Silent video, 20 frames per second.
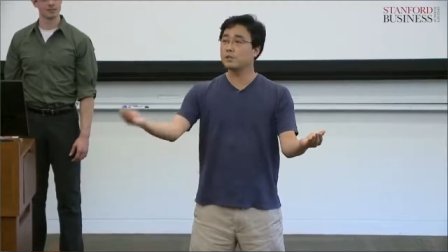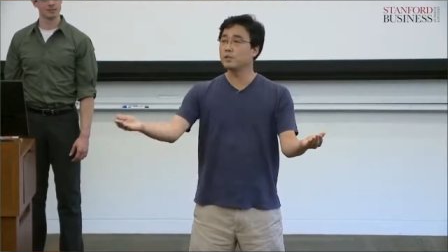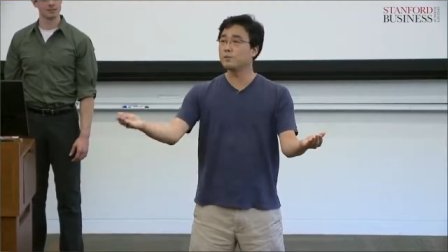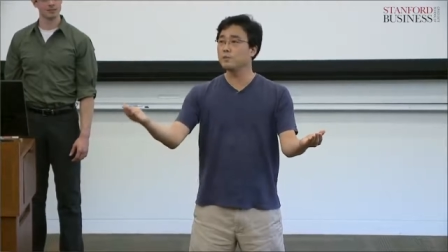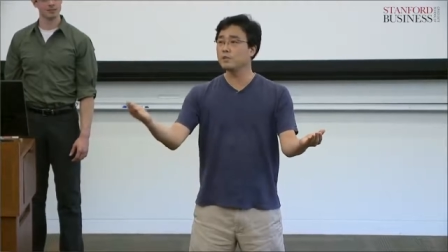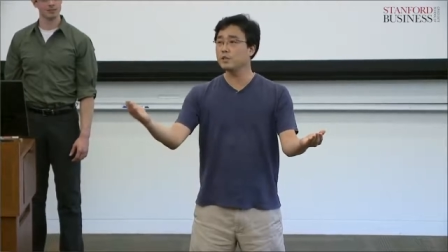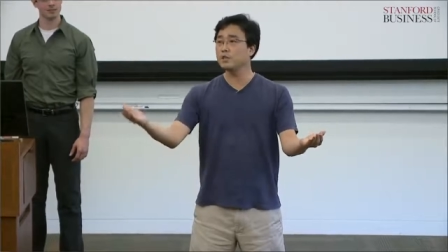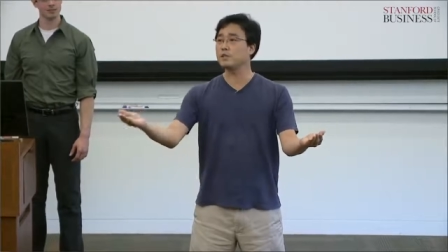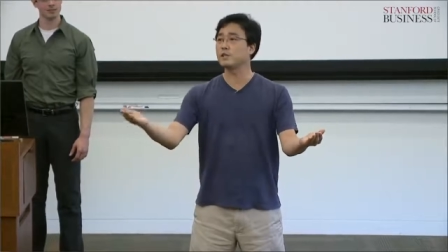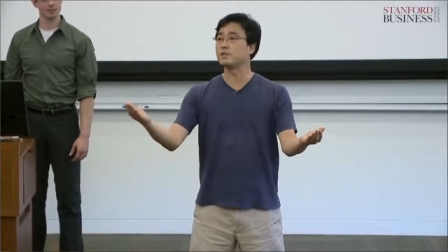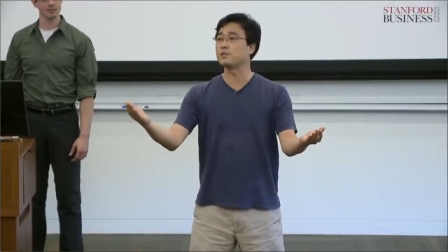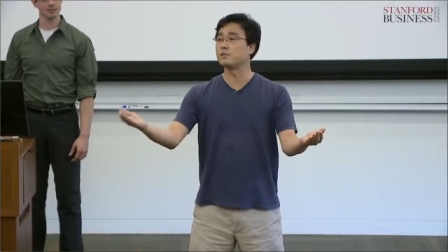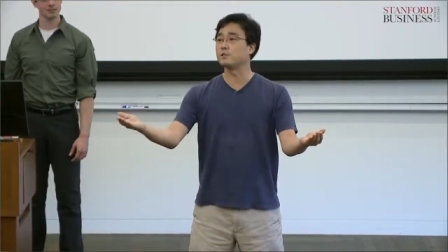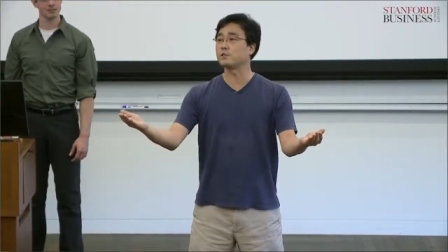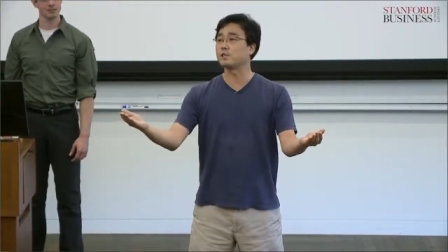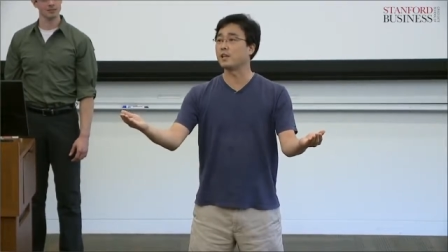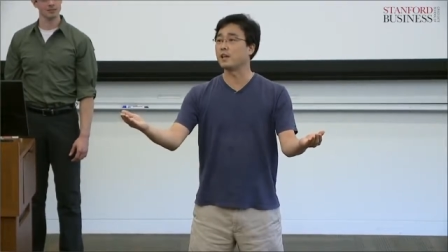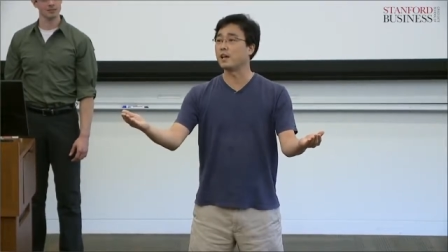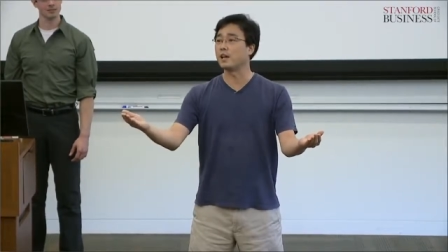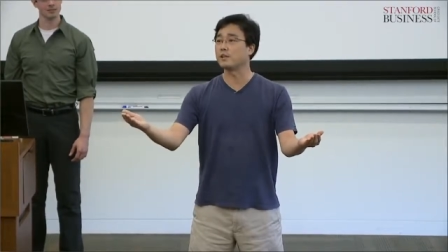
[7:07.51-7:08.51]

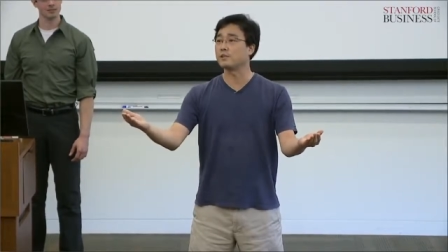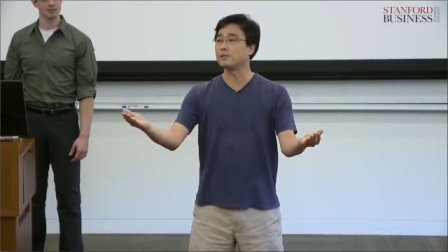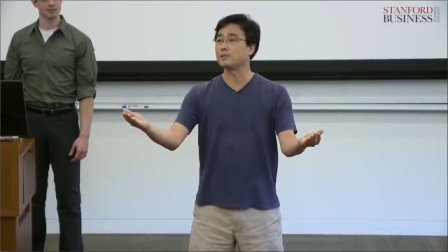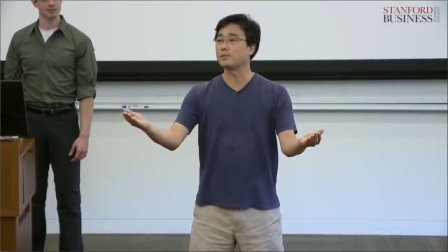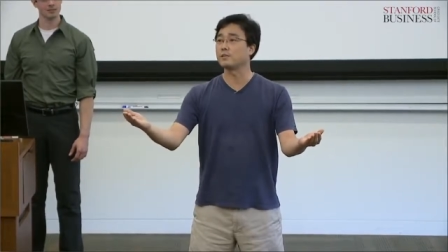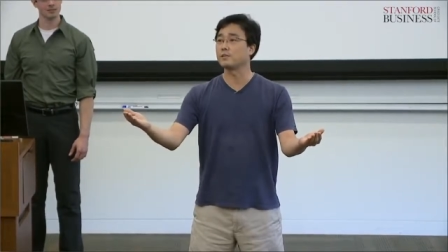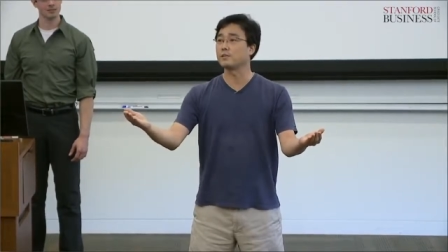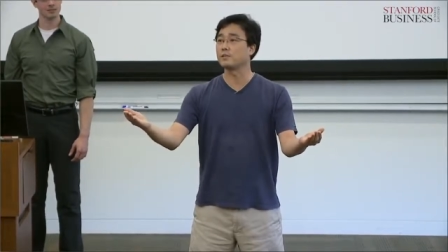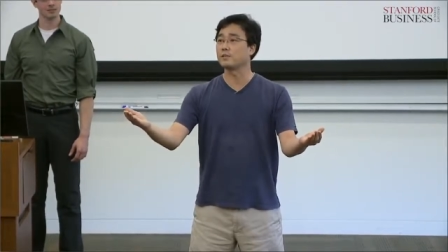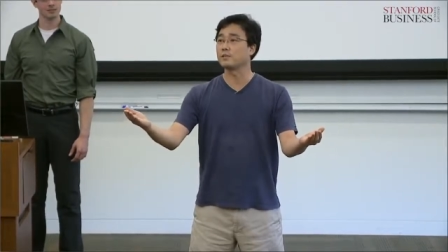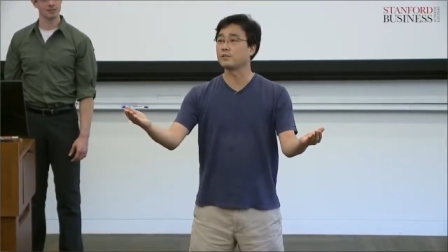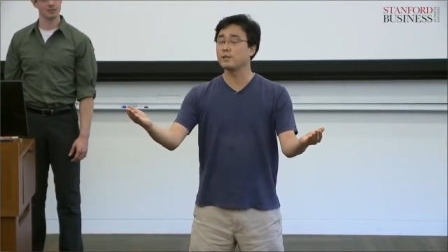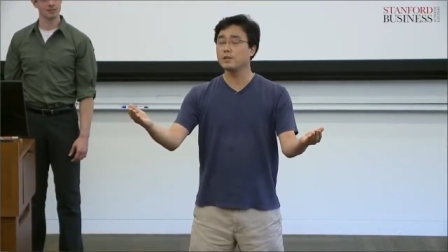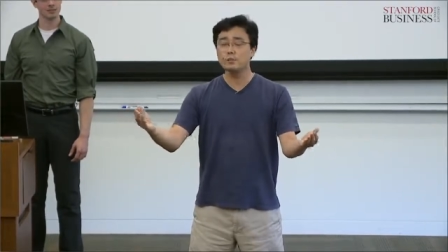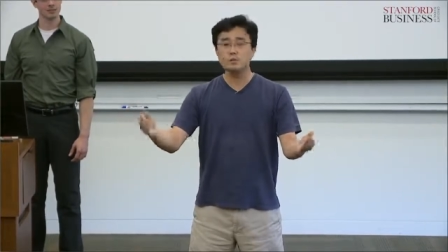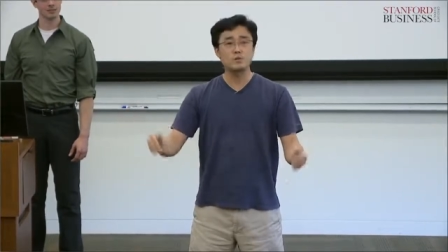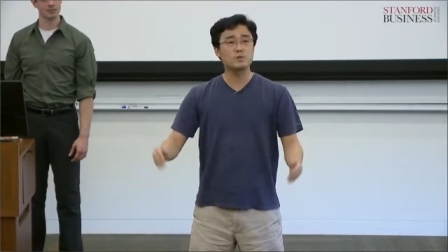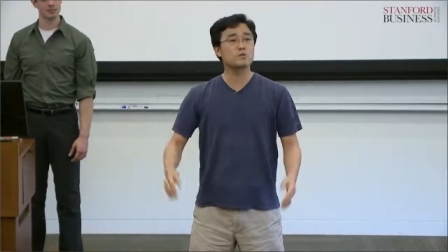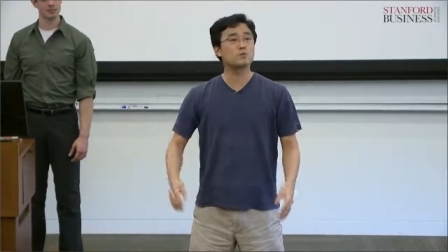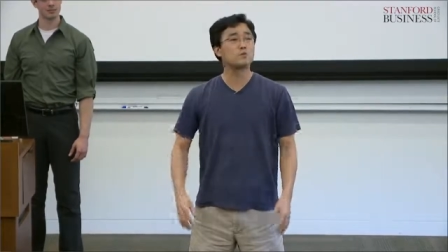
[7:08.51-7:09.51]
communications class. It
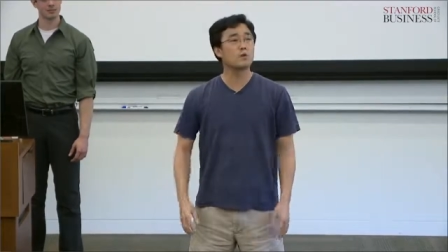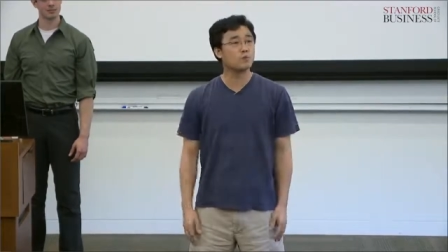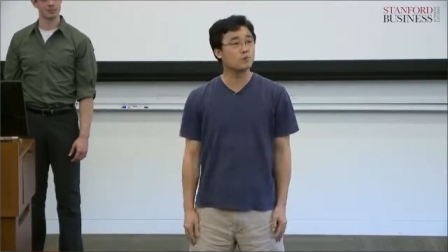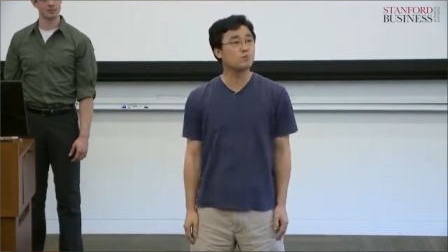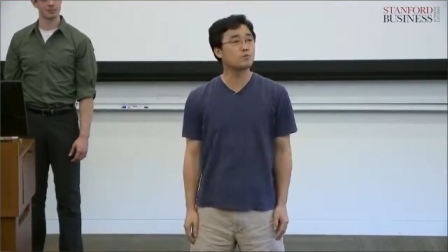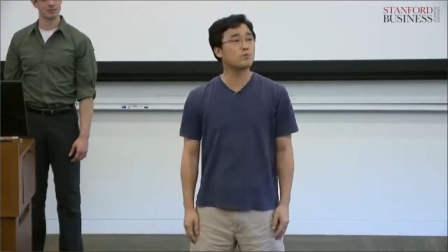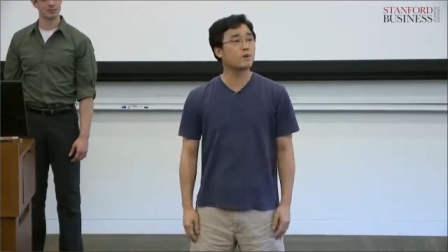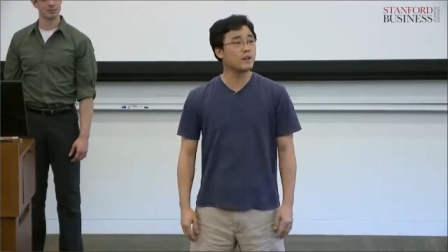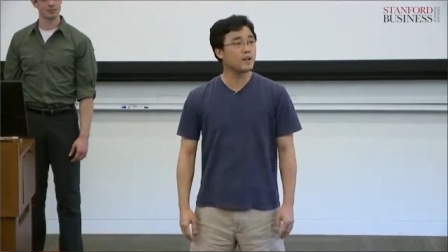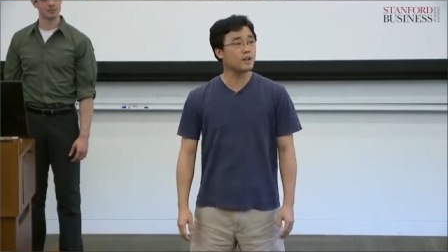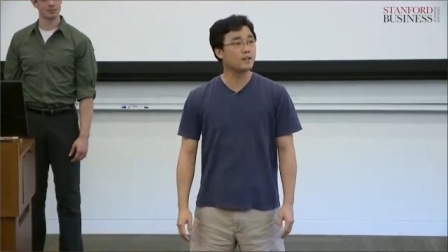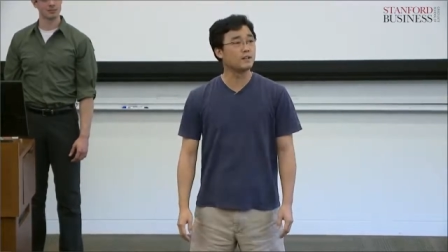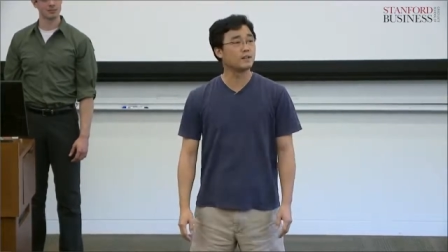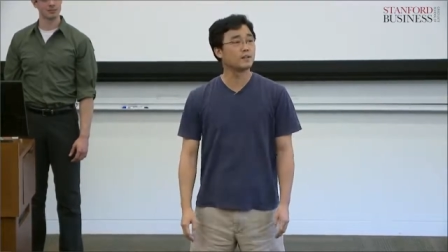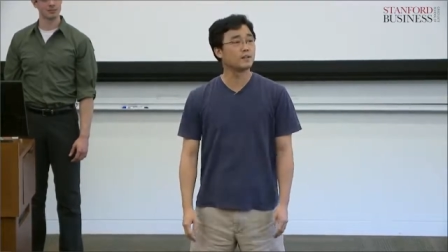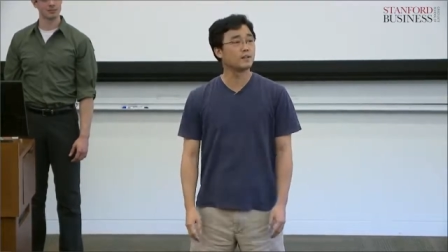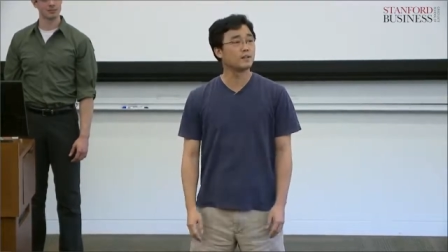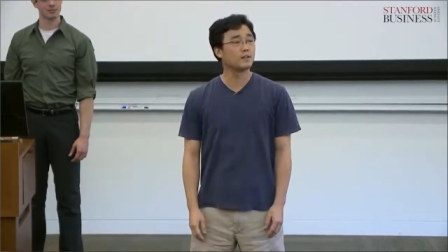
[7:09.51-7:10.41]
was so great.